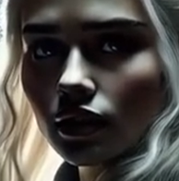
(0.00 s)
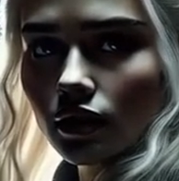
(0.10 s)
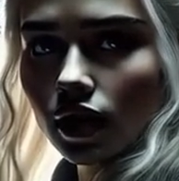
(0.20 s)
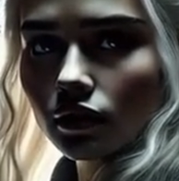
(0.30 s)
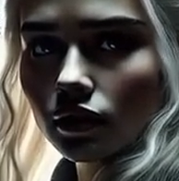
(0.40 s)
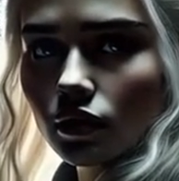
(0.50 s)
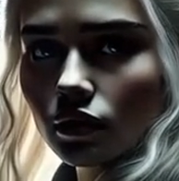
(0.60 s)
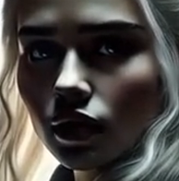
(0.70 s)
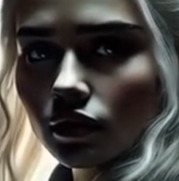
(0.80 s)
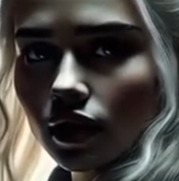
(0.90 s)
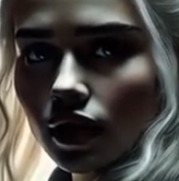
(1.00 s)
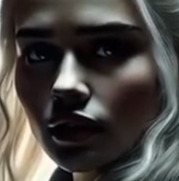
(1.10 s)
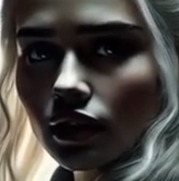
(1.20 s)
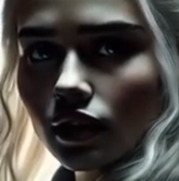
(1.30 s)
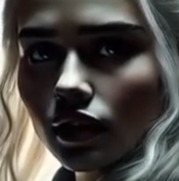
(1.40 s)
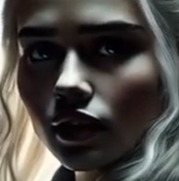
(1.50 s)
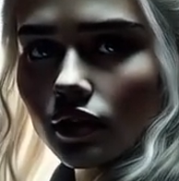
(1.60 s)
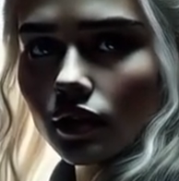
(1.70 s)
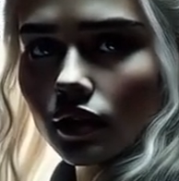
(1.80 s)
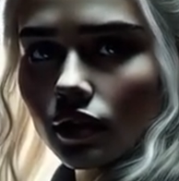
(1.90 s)
You might face resentment for their
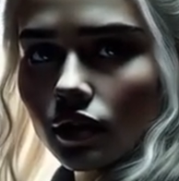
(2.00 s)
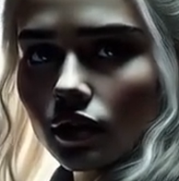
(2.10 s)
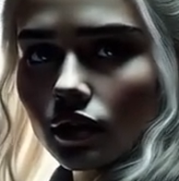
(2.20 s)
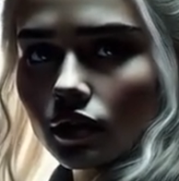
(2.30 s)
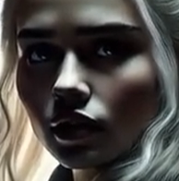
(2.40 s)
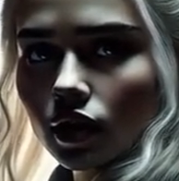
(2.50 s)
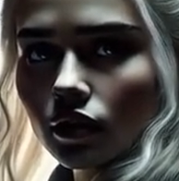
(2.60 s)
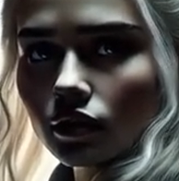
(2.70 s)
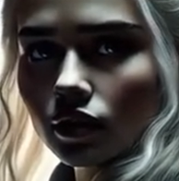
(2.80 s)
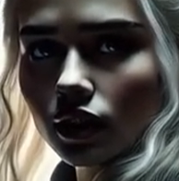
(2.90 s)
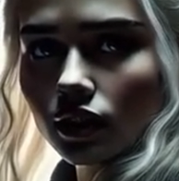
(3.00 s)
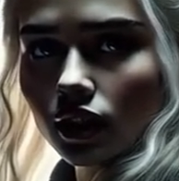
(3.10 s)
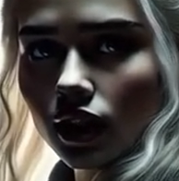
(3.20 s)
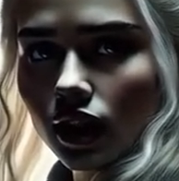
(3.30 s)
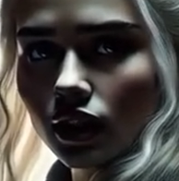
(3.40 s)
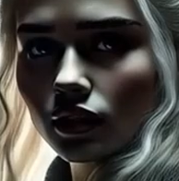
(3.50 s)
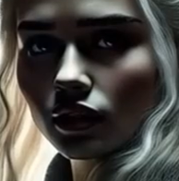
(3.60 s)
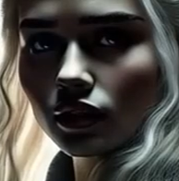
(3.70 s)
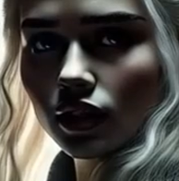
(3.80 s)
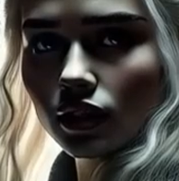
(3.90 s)
downfall as it occurred under your watch when you
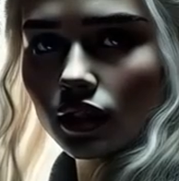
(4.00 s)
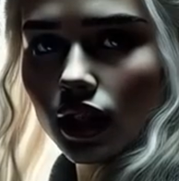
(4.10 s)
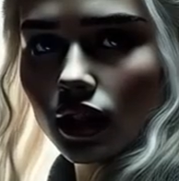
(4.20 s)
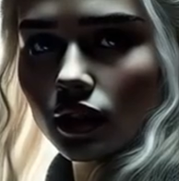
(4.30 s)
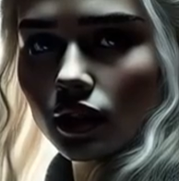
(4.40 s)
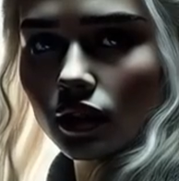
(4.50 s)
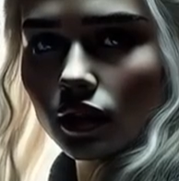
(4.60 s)
first arrived.